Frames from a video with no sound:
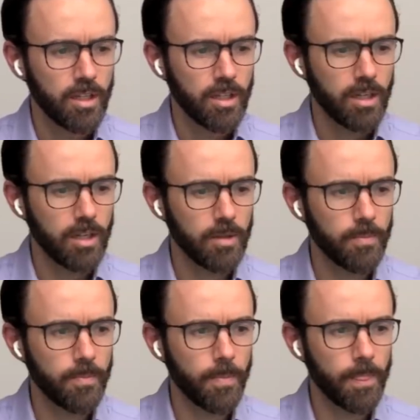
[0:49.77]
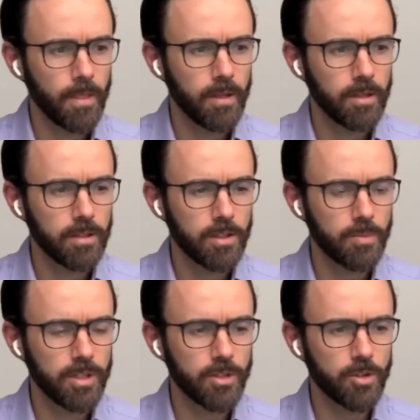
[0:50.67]
He says,
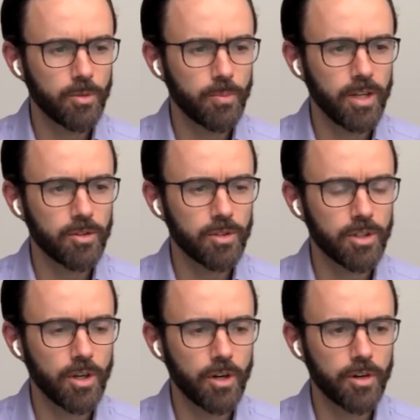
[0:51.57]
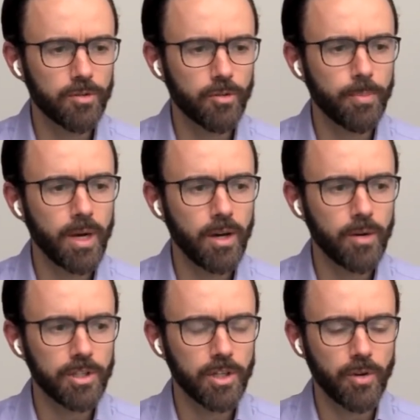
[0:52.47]
please, could you play out your scenarios for power
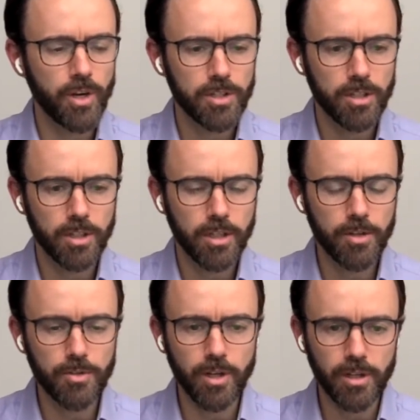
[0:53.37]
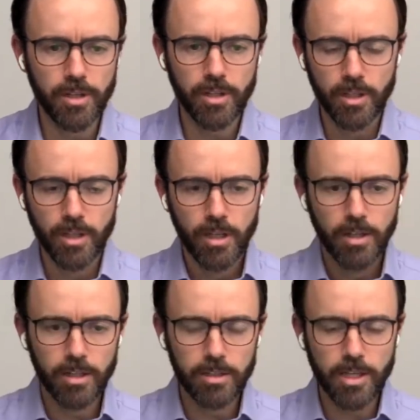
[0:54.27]
generation in the country? And I think
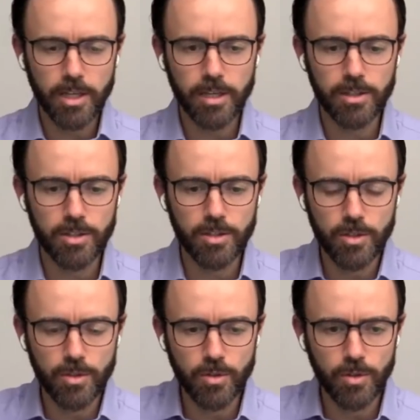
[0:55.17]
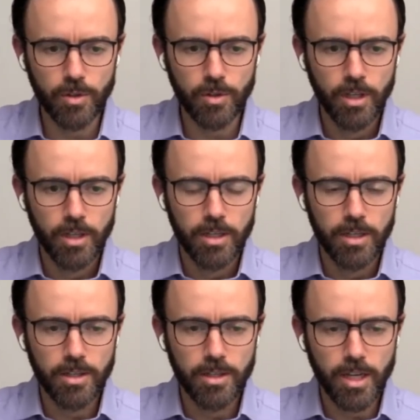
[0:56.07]
it'll take us to
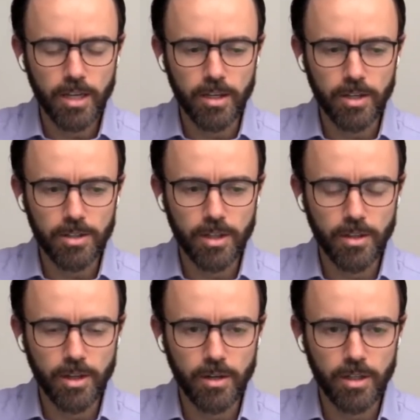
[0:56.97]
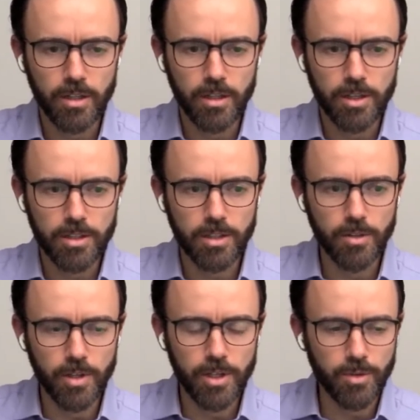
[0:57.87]
near the end, and then I'll ask
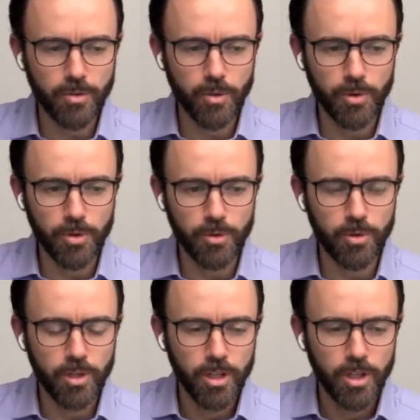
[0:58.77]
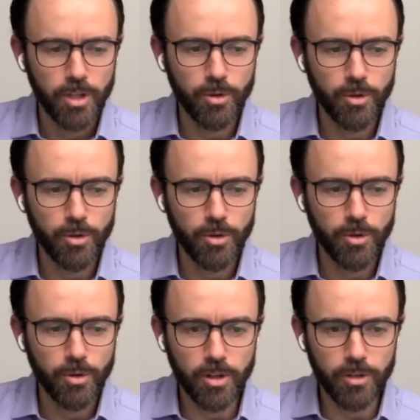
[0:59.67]
you each for your
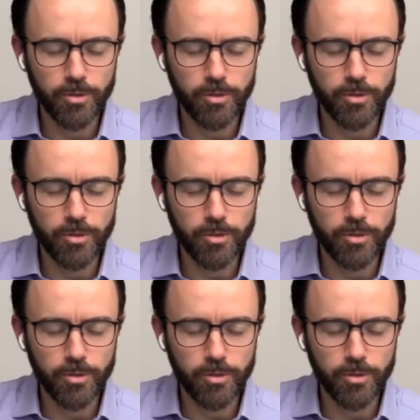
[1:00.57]
view of